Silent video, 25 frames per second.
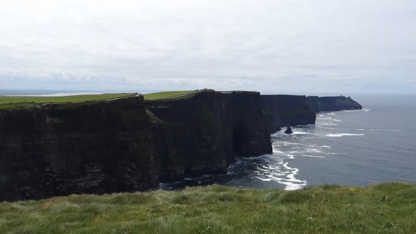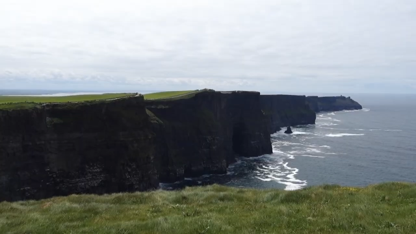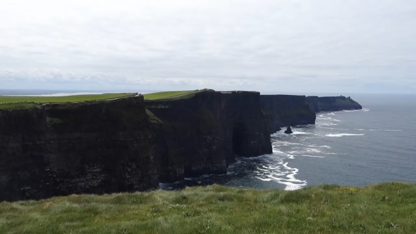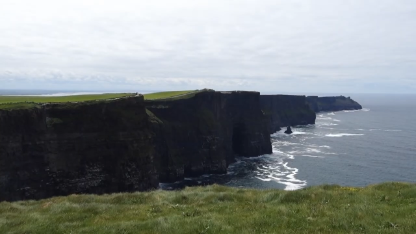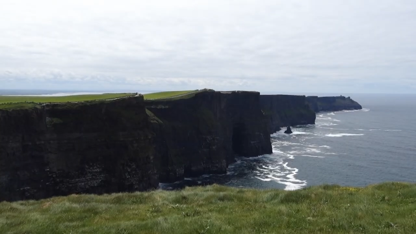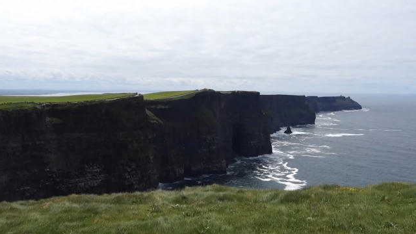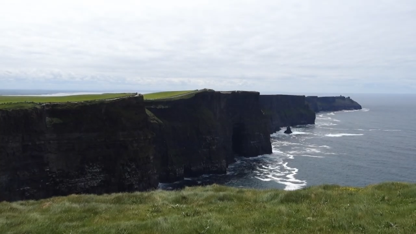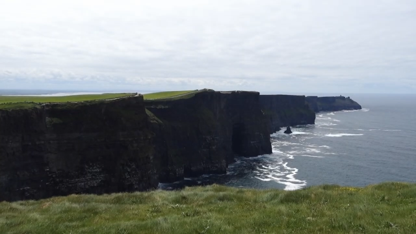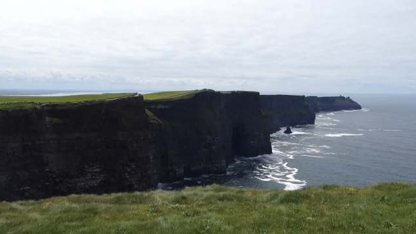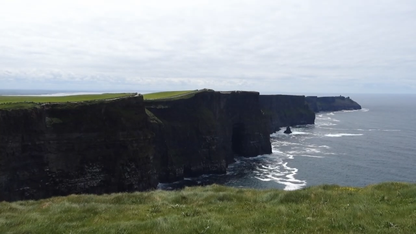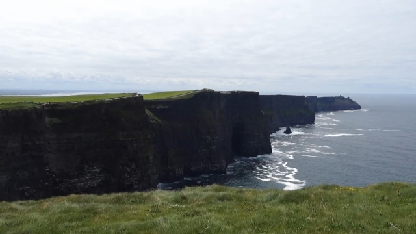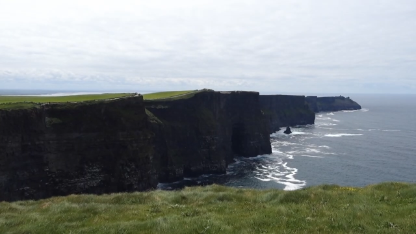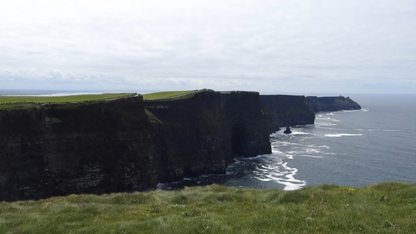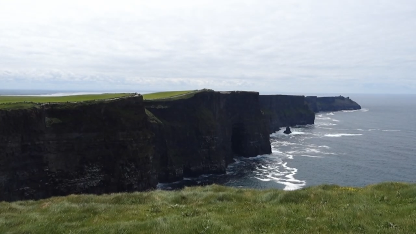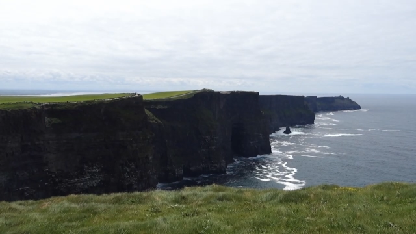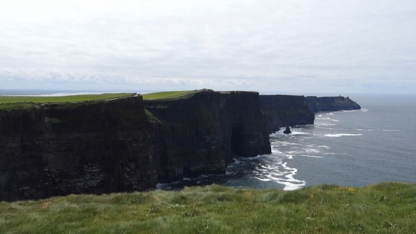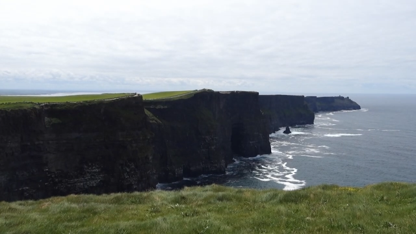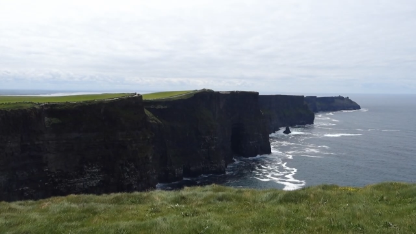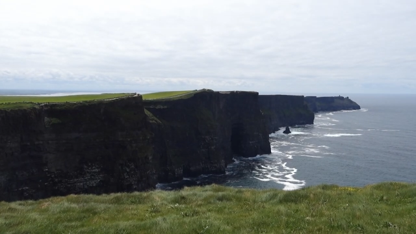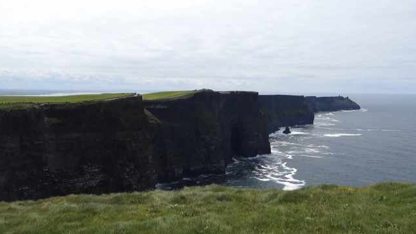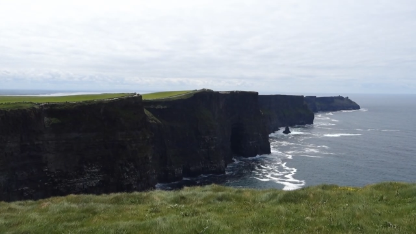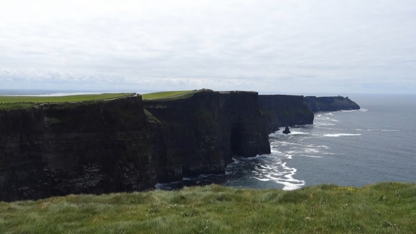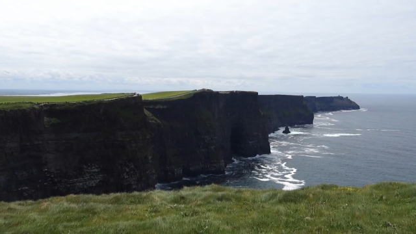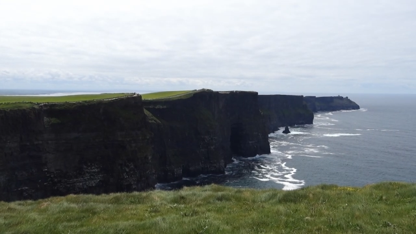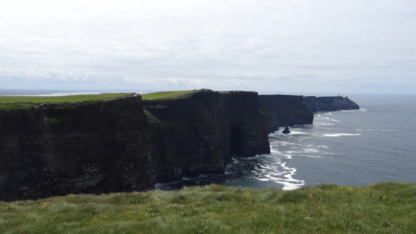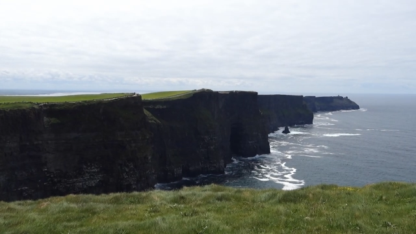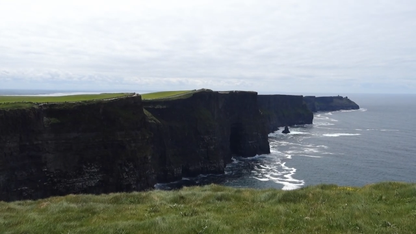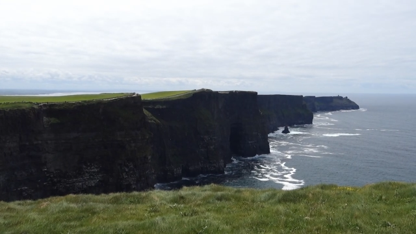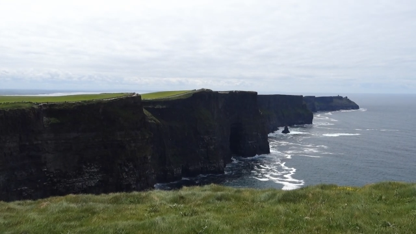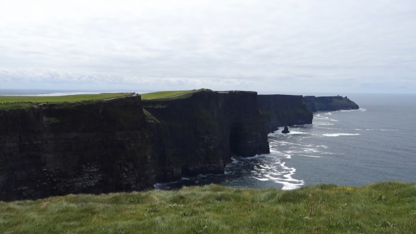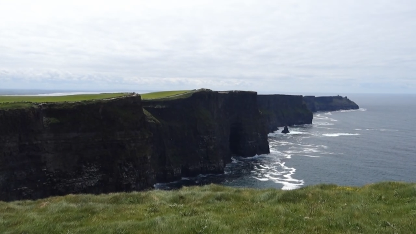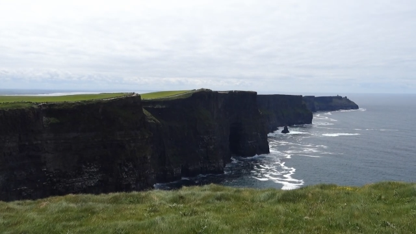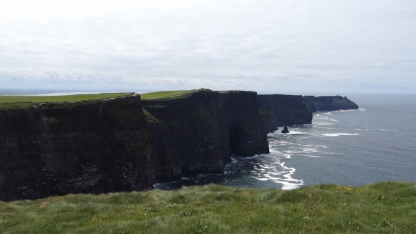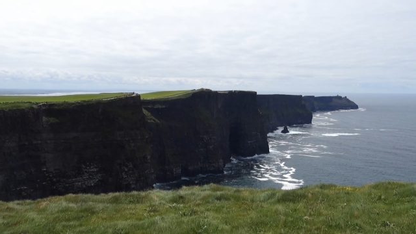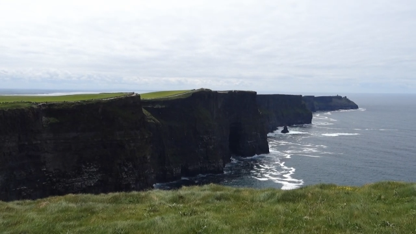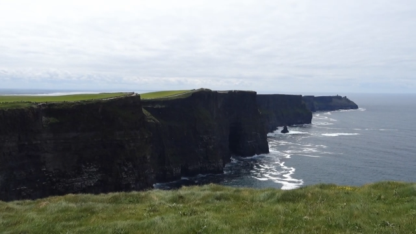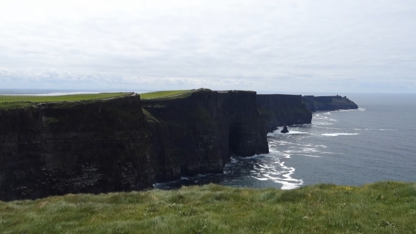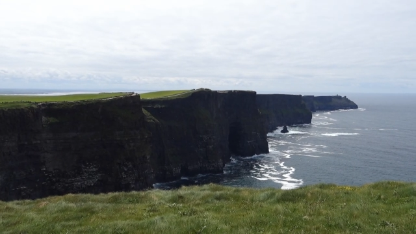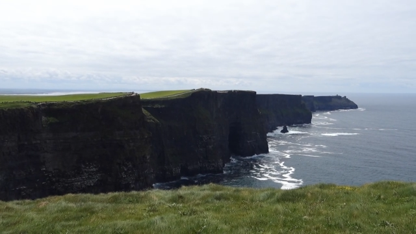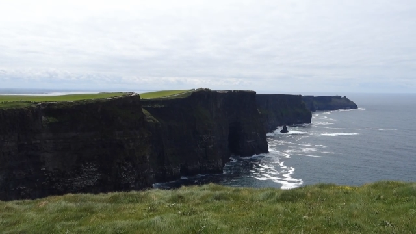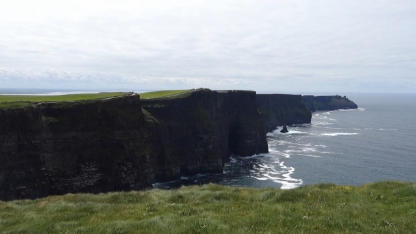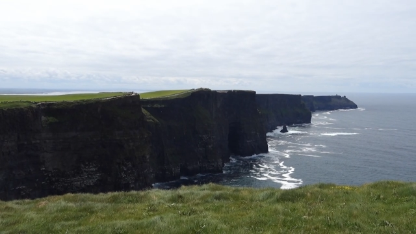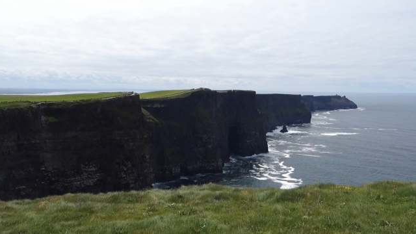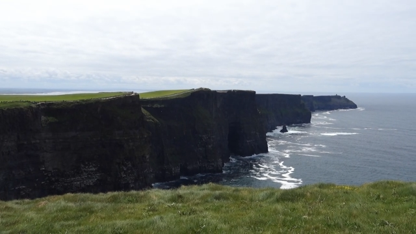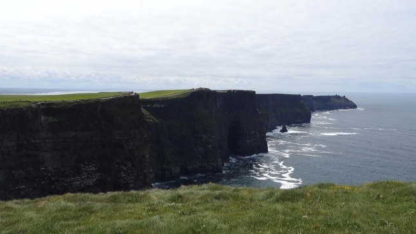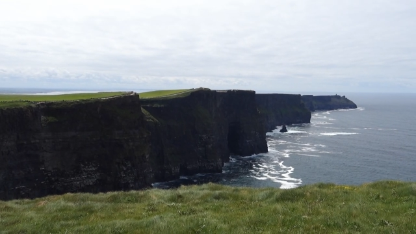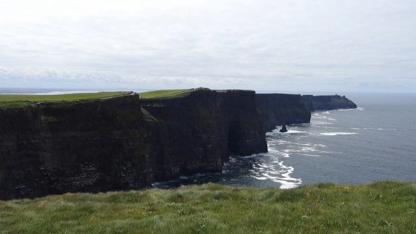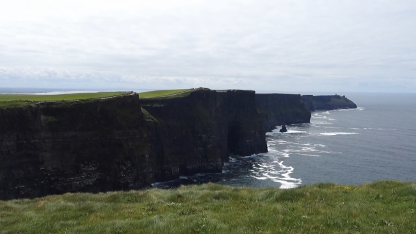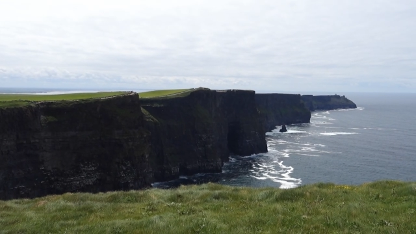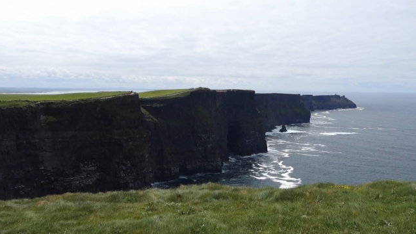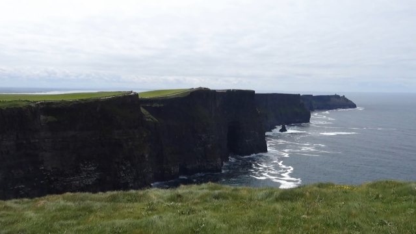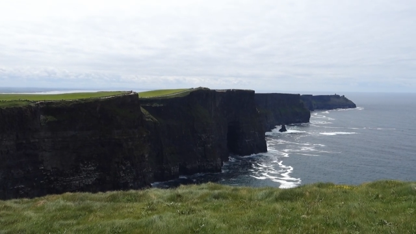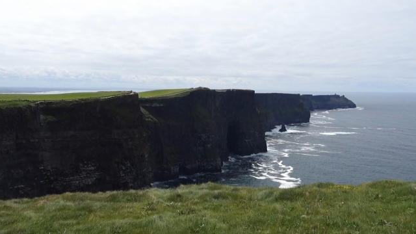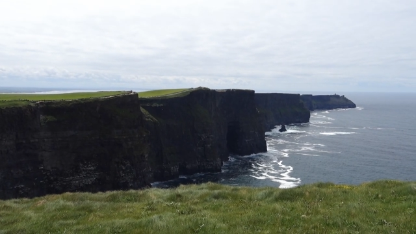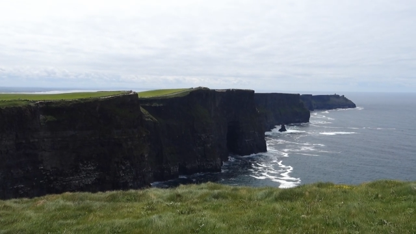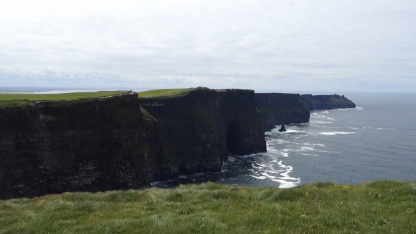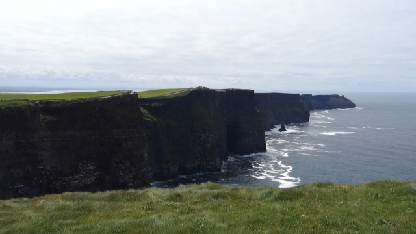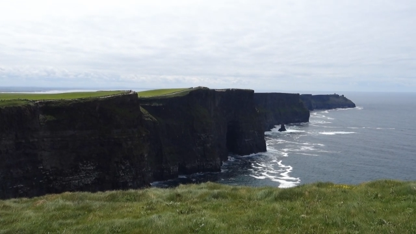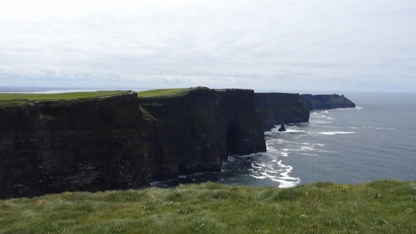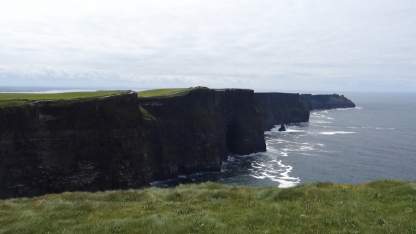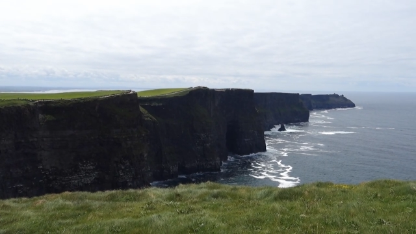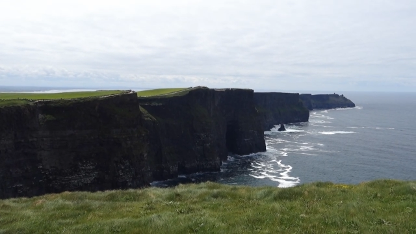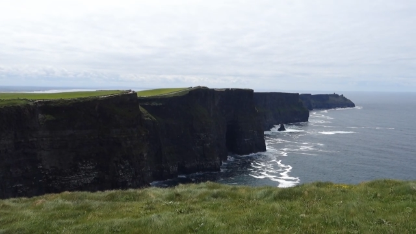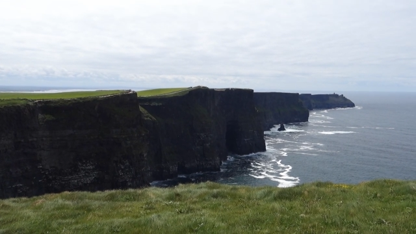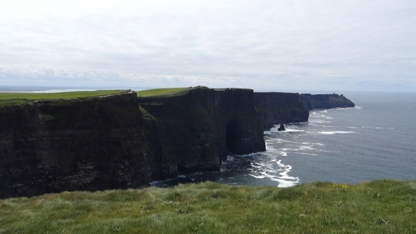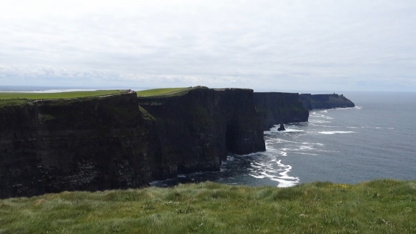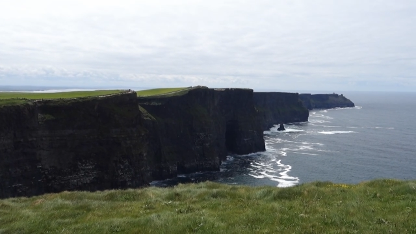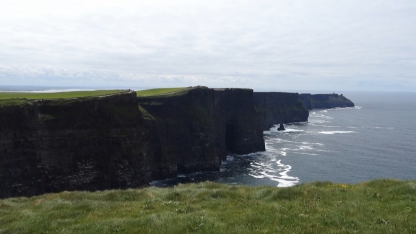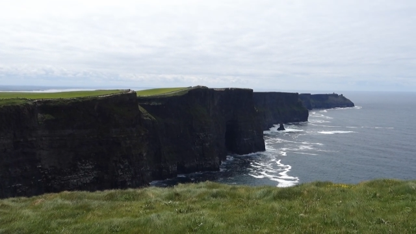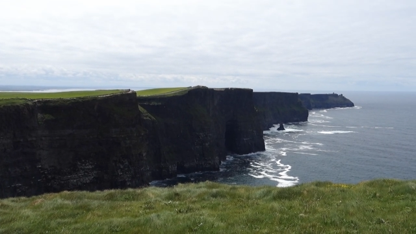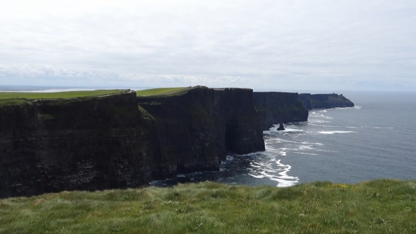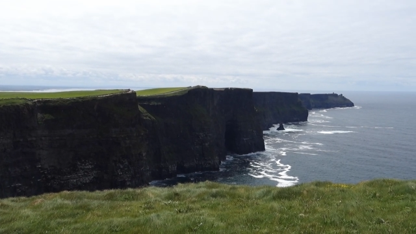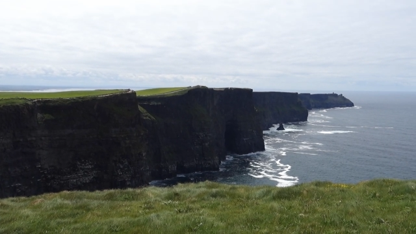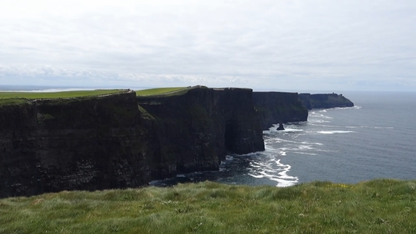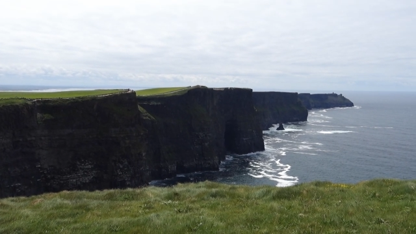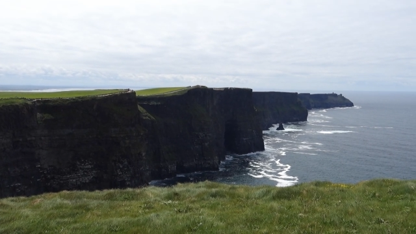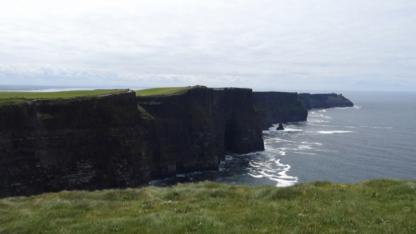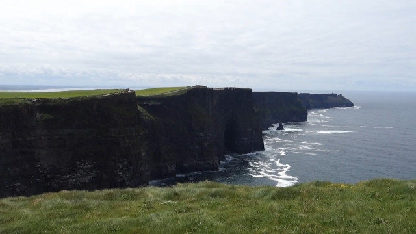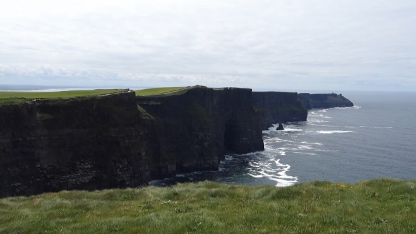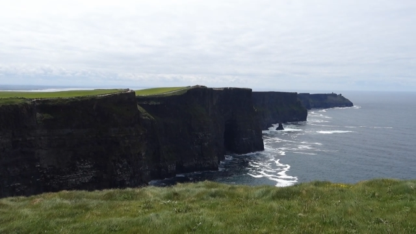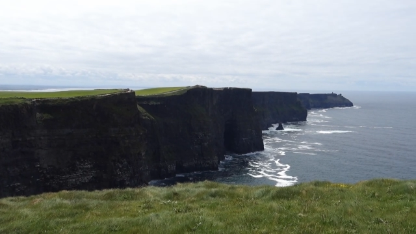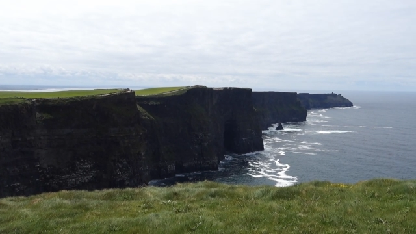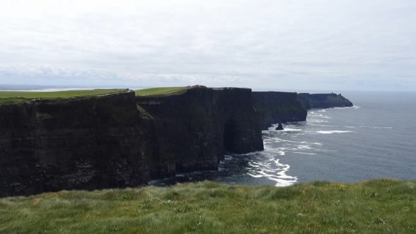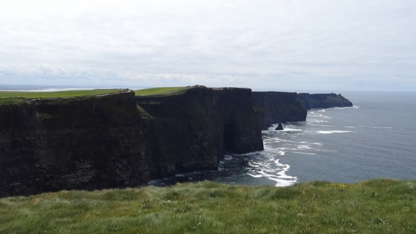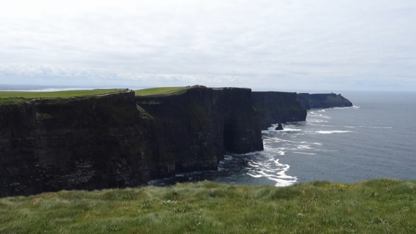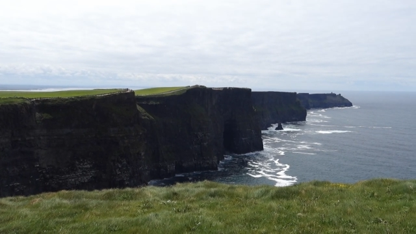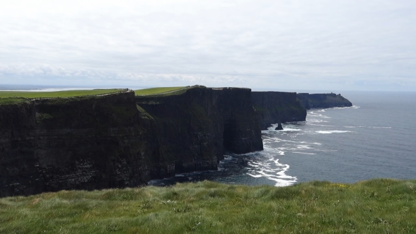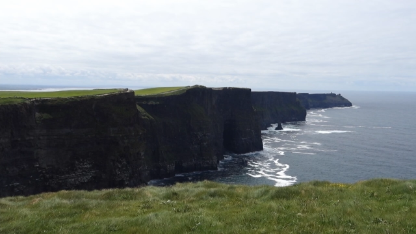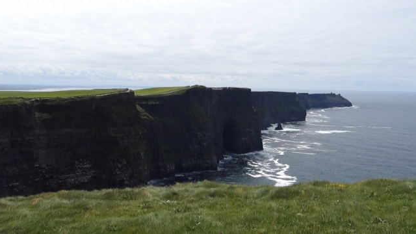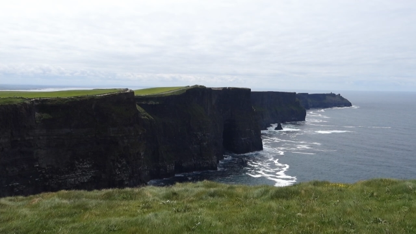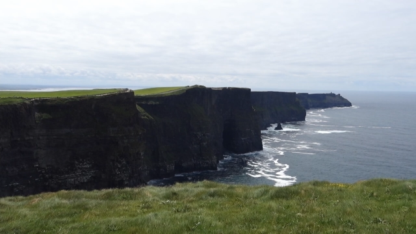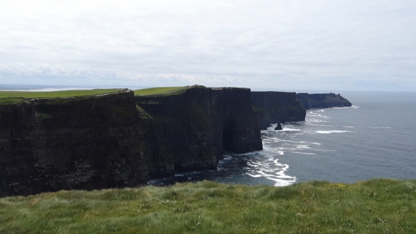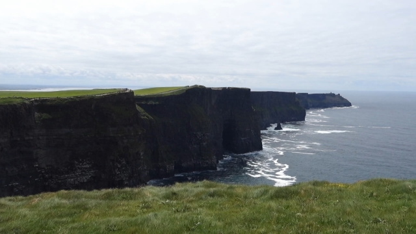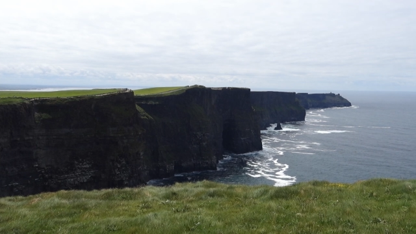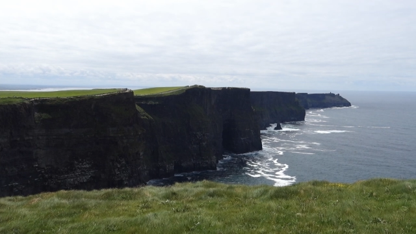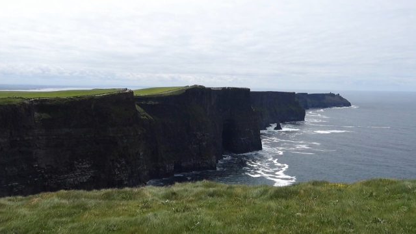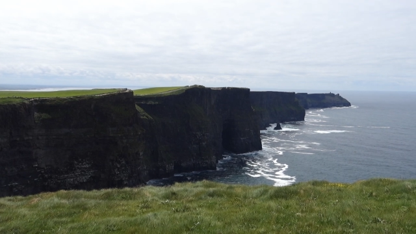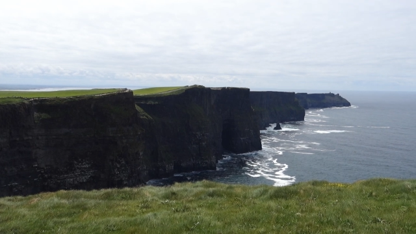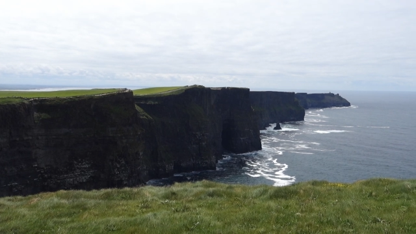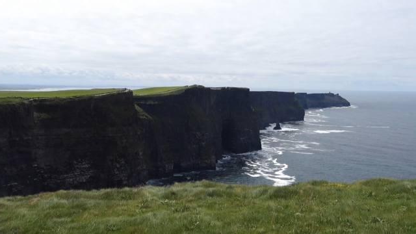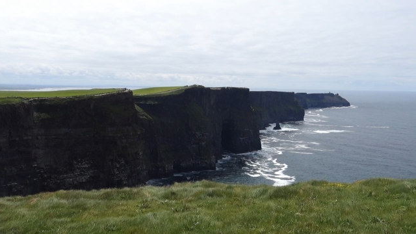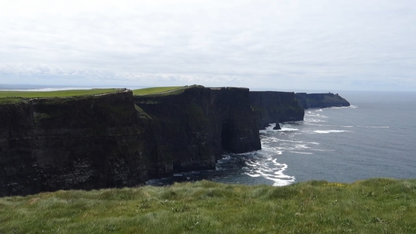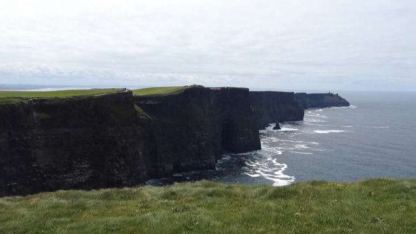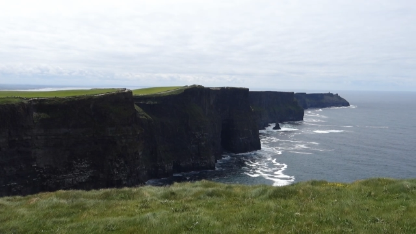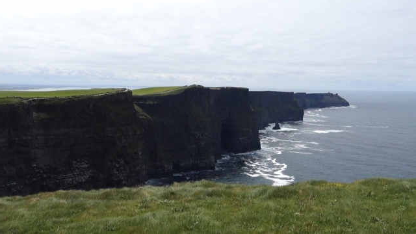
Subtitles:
Nobody's mouth can be seen.